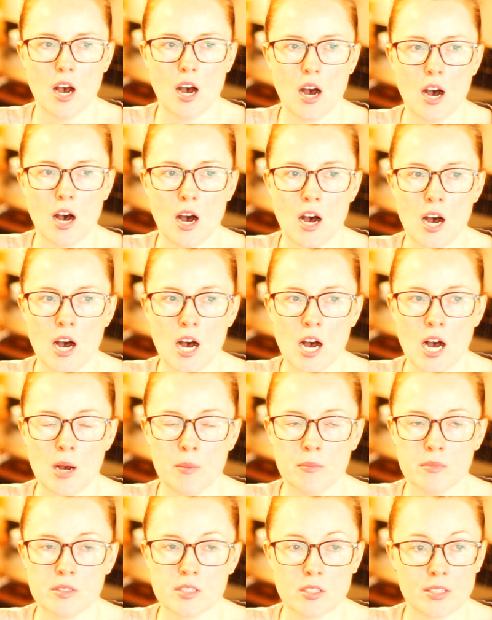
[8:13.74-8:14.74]

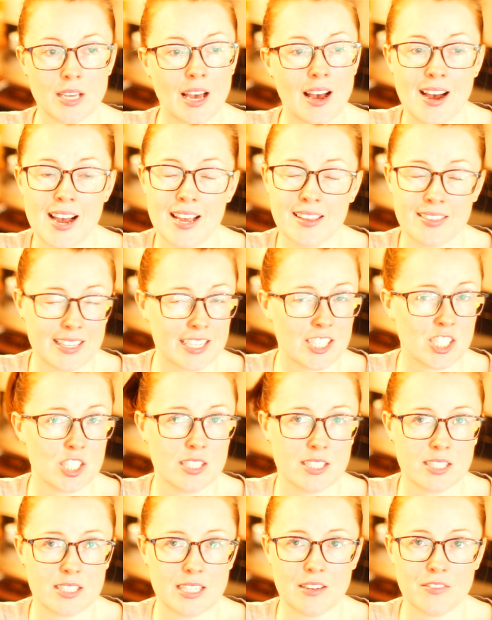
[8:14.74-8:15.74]
I think
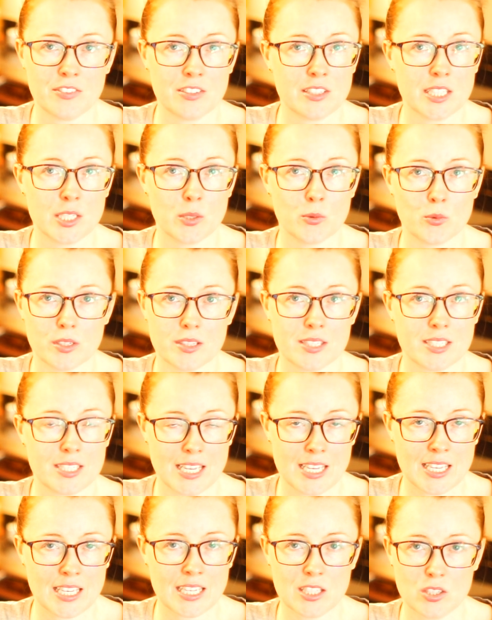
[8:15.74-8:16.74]
she's definitely worth
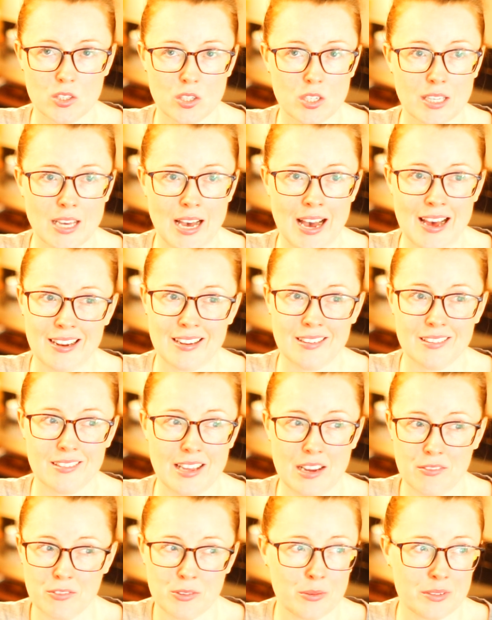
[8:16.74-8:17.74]
taking a look at.
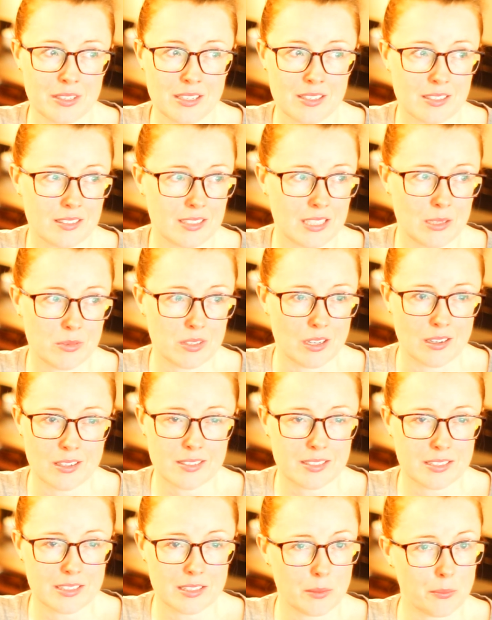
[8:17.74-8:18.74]
Everyone else seems
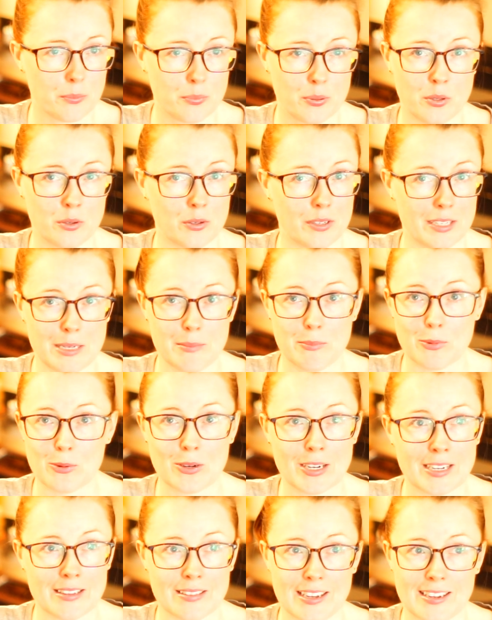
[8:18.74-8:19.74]
honestly like pretty
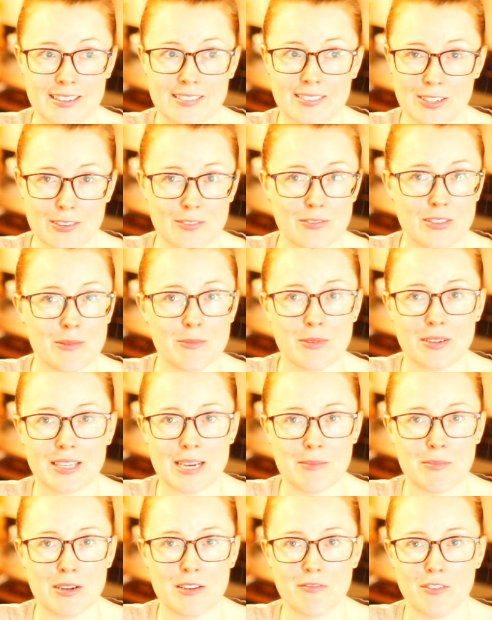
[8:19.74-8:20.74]
boring. Like, none of them would
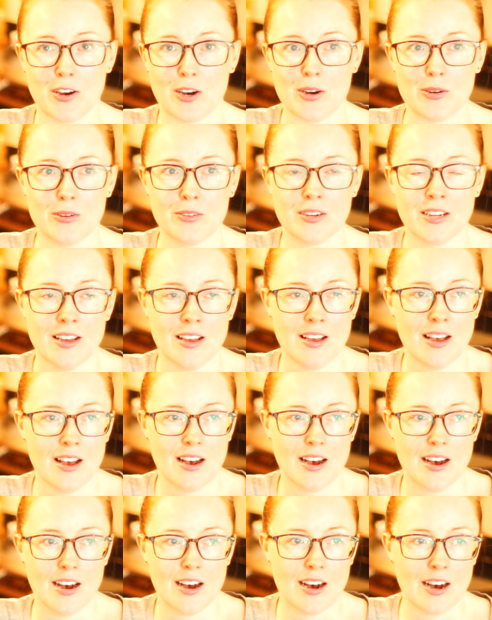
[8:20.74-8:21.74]
get my vote.
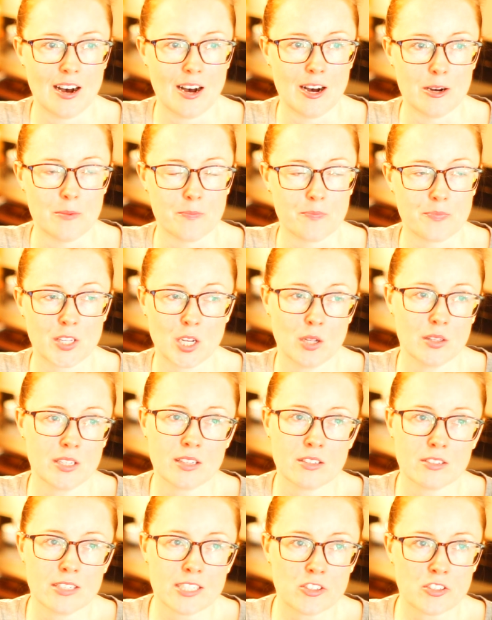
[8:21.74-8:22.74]
The only
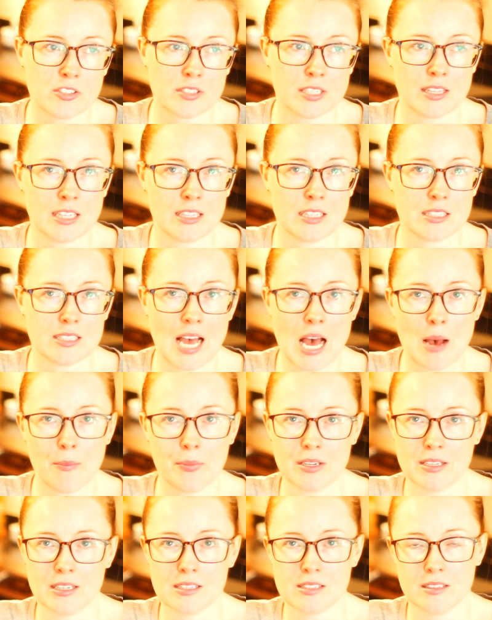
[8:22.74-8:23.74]
other interesting thing that's
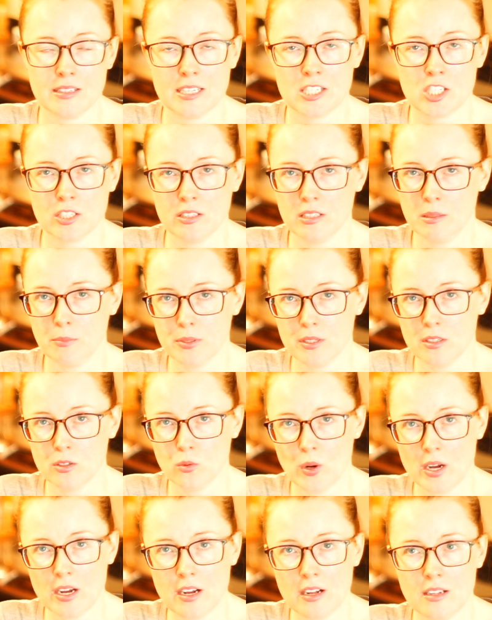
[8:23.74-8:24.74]
happening is allegedly Bill
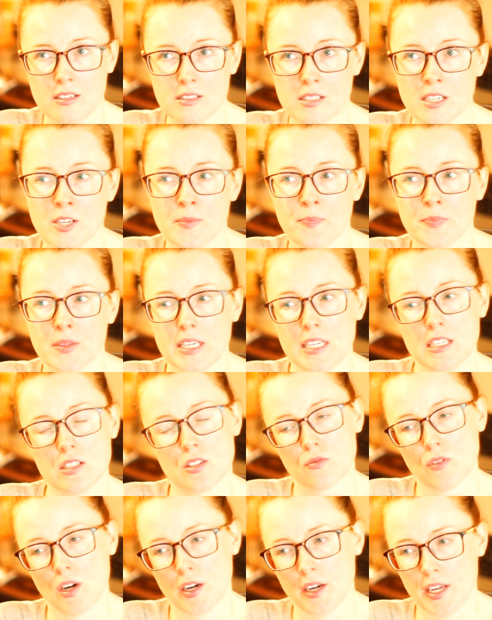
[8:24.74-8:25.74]
Weld
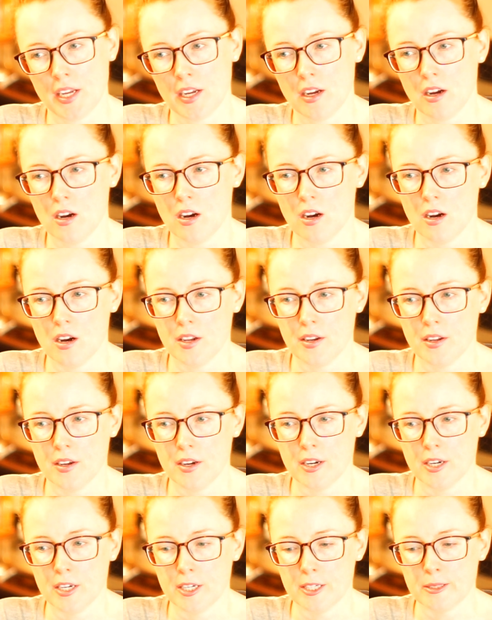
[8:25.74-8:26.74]
is running
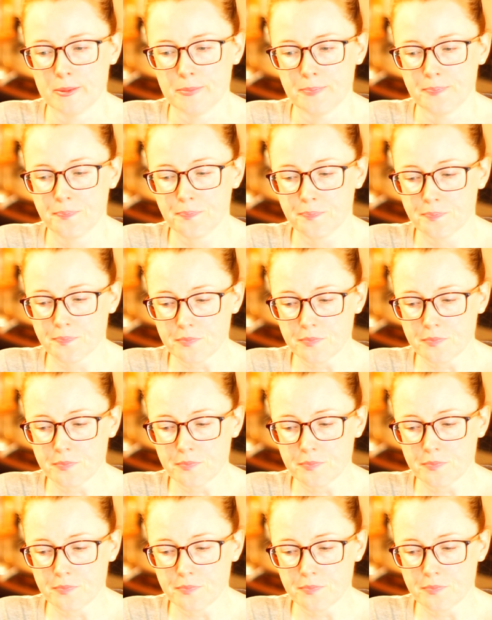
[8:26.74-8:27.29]
on